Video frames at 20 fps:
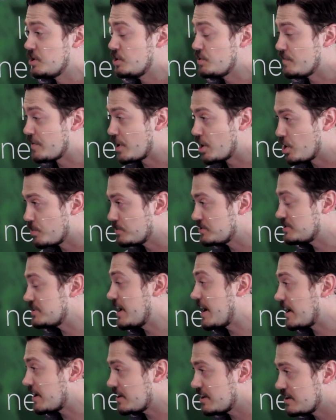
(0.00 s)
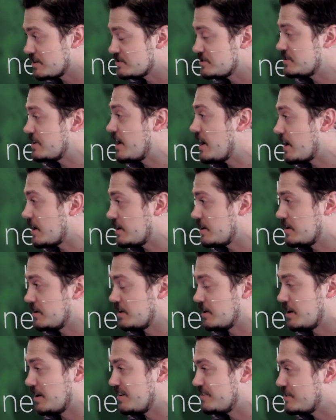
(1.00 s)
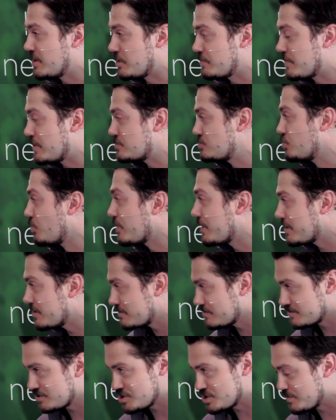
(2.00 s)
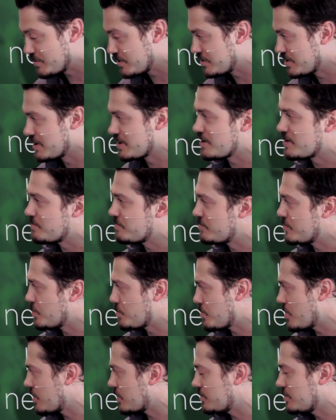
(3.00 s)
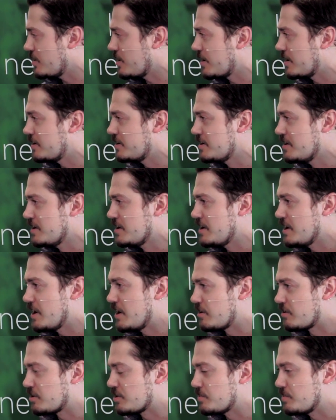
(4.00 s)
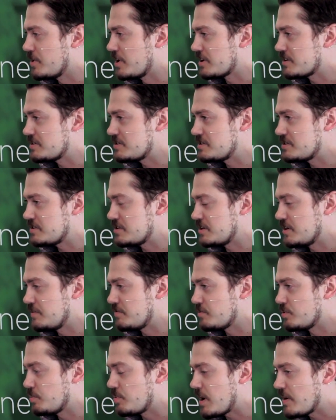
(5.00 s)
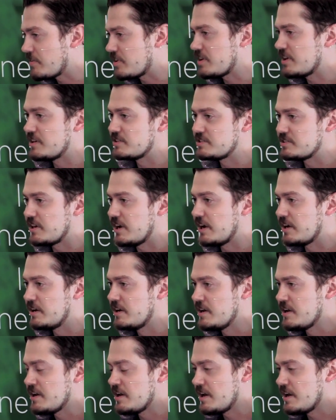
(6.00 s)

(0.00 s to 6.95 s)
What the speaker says: You've got OpenStack, CloudStack. Now you've got Joyent shipping their product line entering the mix from the private cloud side.